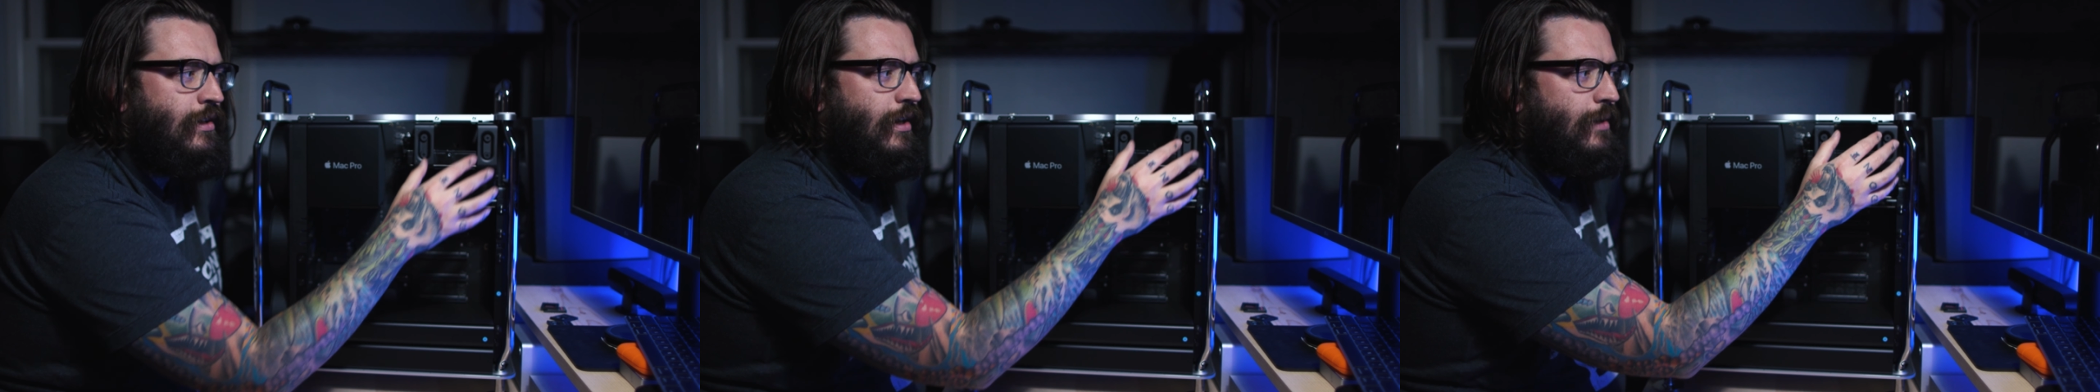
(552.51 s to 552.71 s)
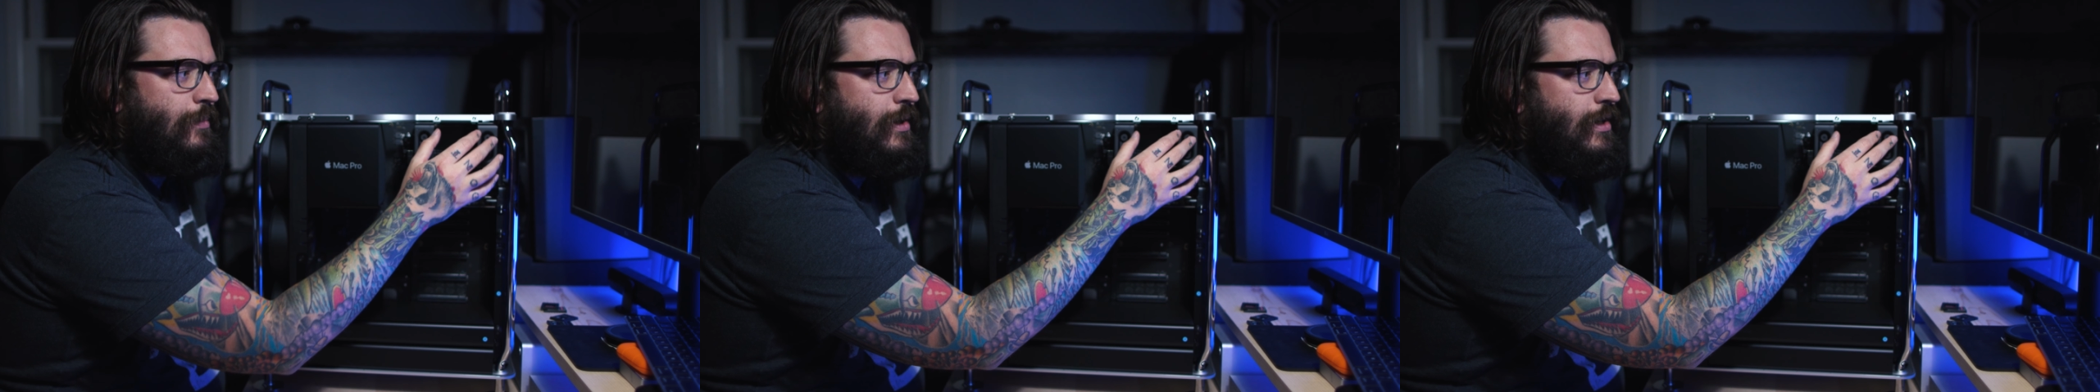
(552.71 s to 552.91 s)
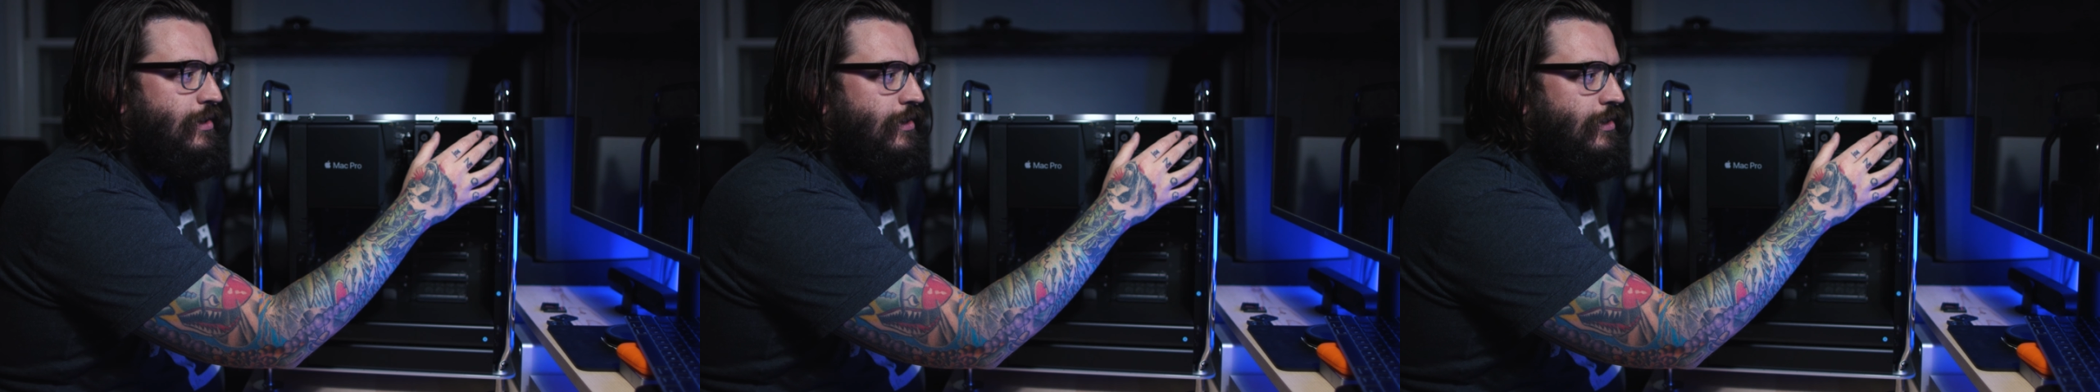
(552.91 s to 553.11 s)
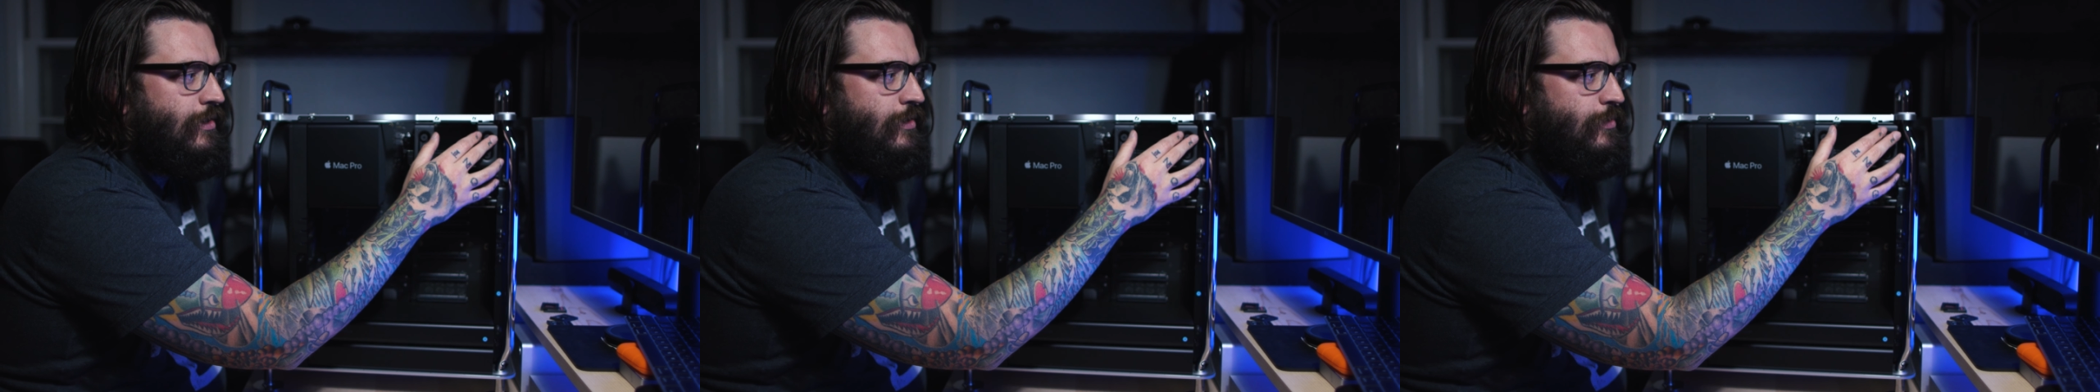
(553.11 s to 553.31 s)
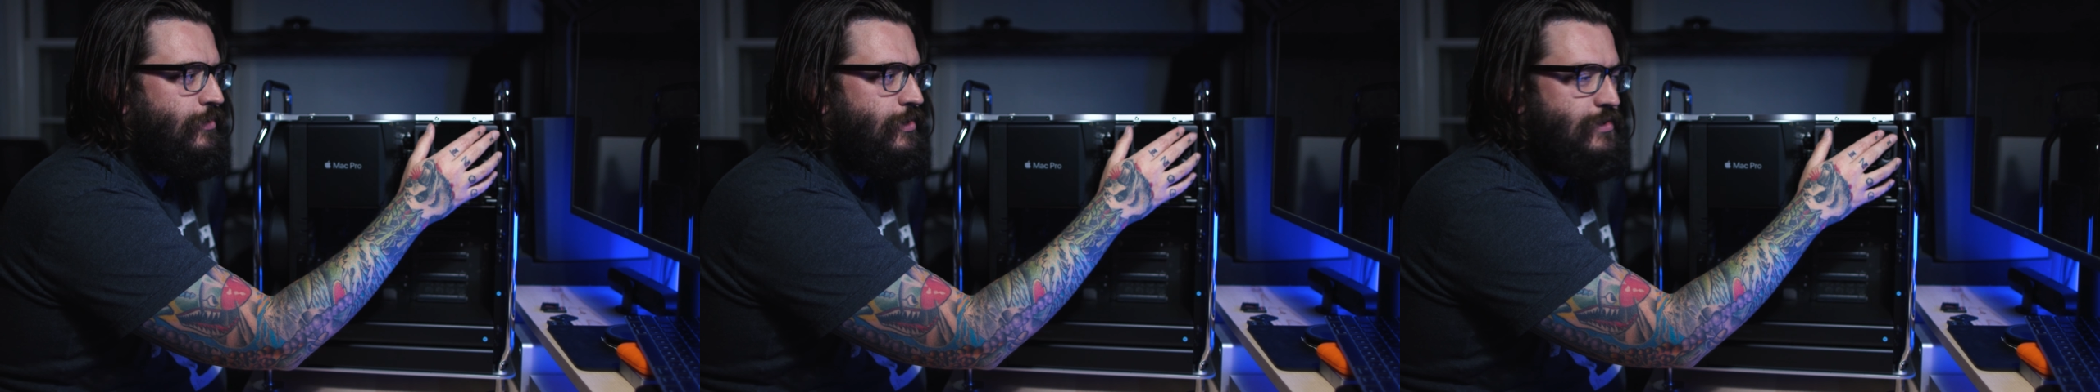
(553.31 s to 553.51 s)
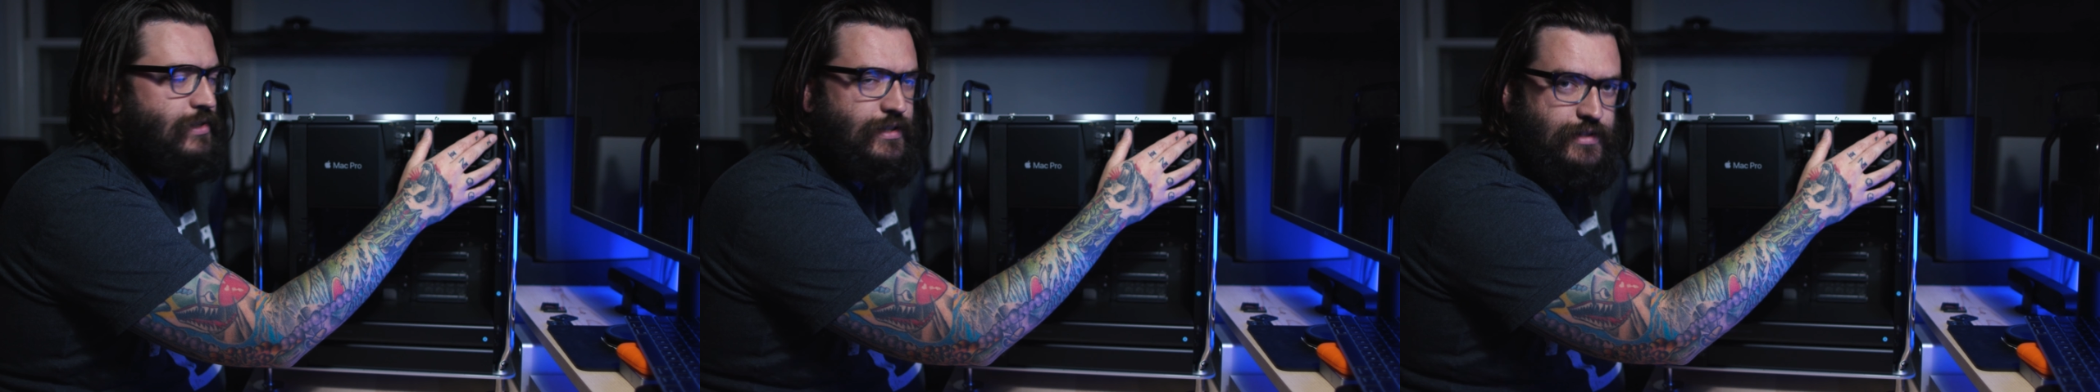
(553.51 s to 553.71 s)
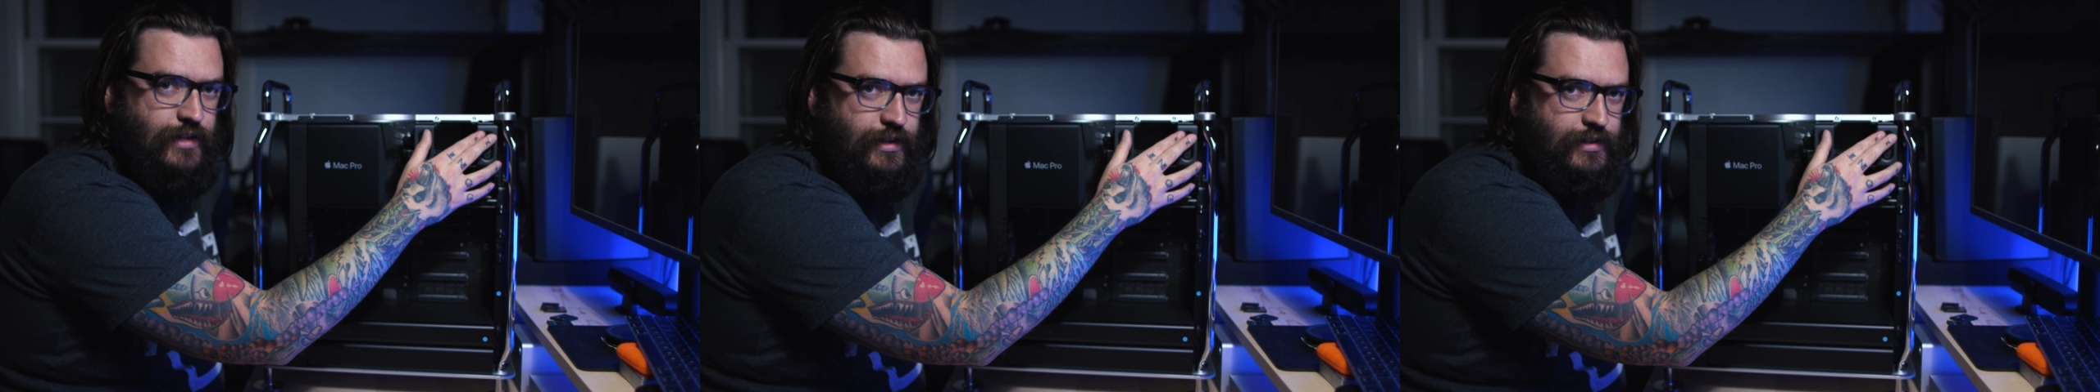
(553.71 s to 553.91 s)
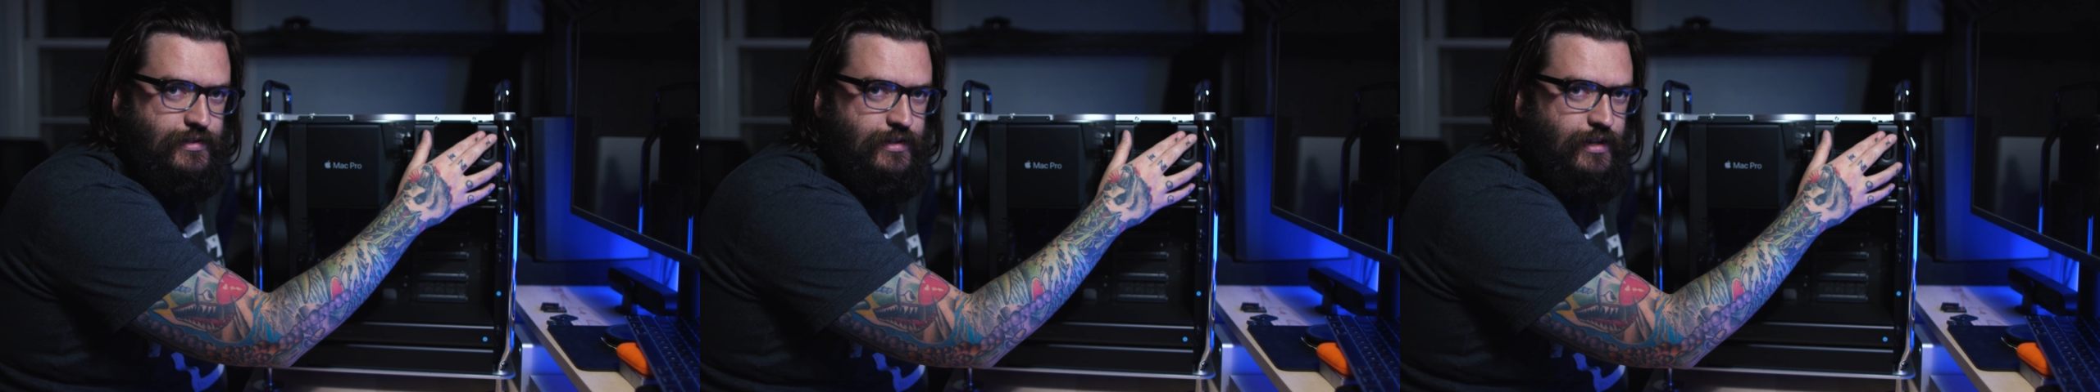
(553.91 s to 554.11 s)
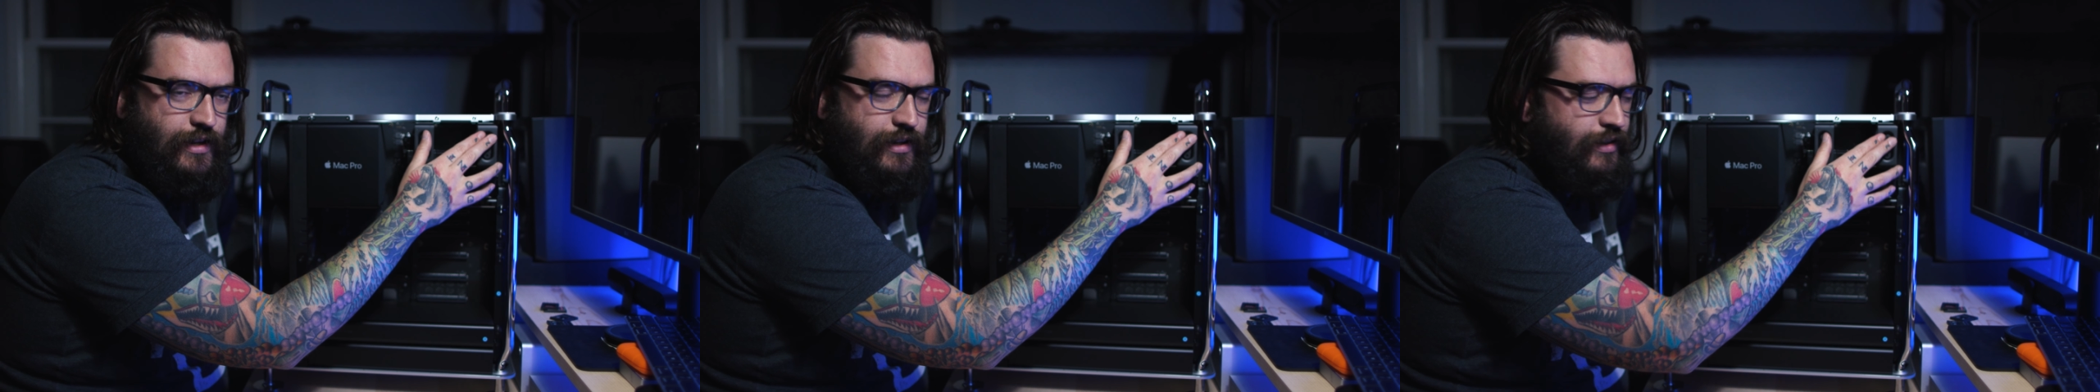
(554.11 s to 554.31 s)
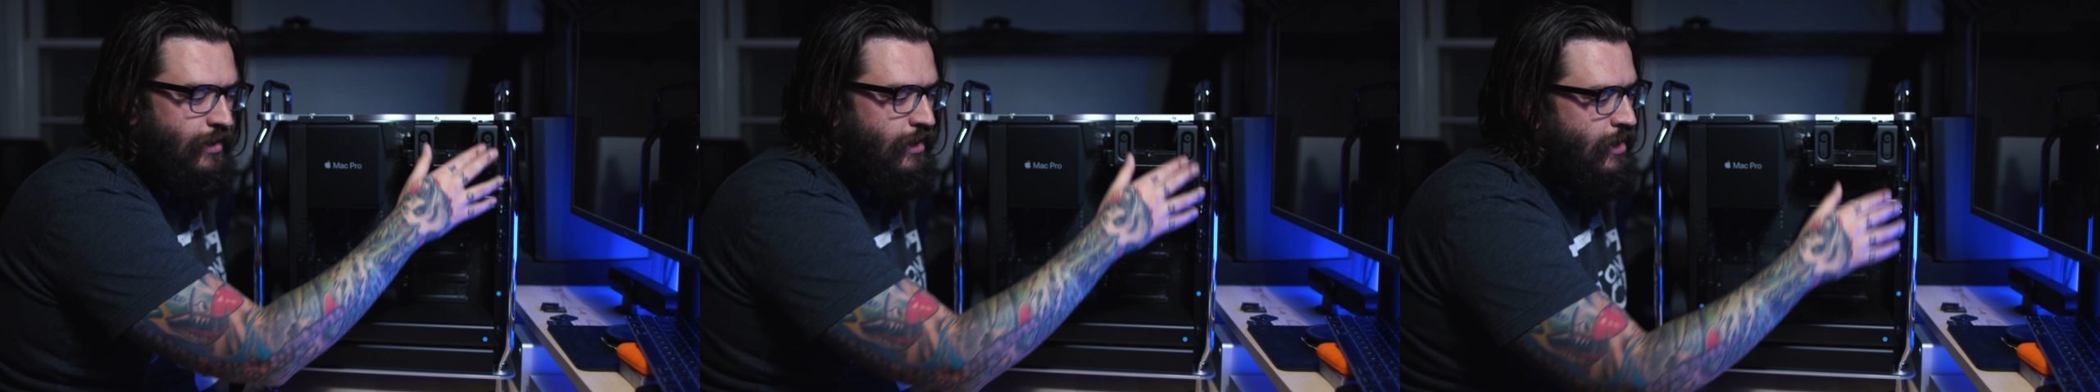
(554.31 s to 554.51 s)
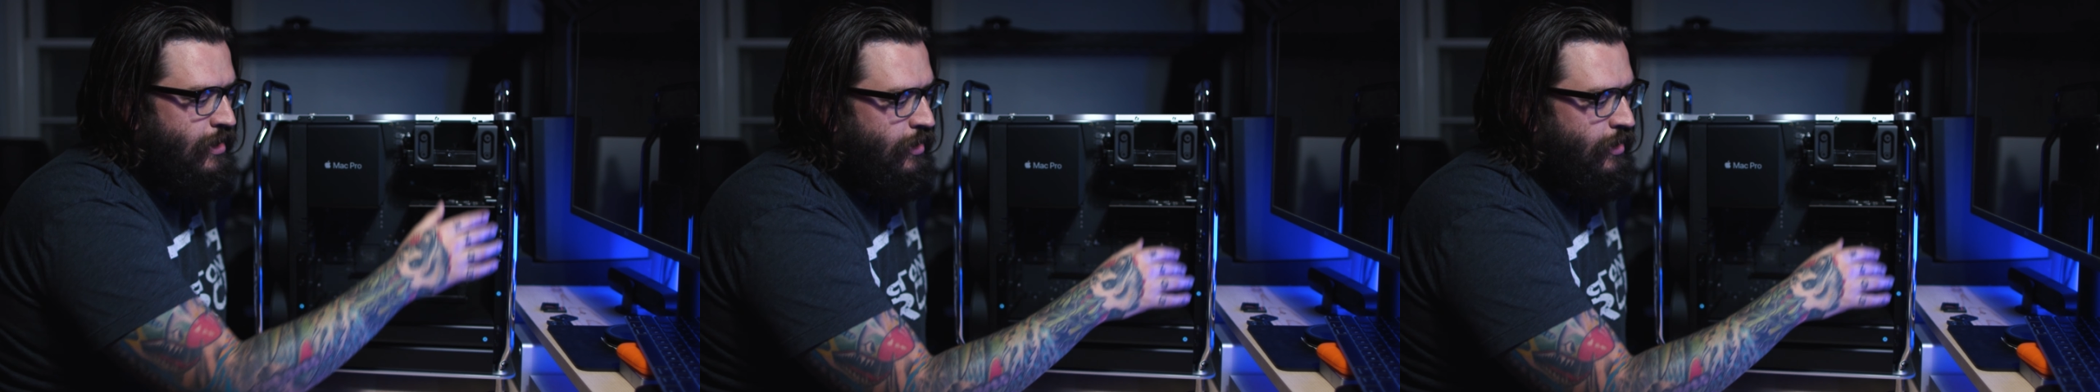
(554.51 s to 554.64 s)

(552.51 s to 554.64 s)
Up here, we're using a solid state,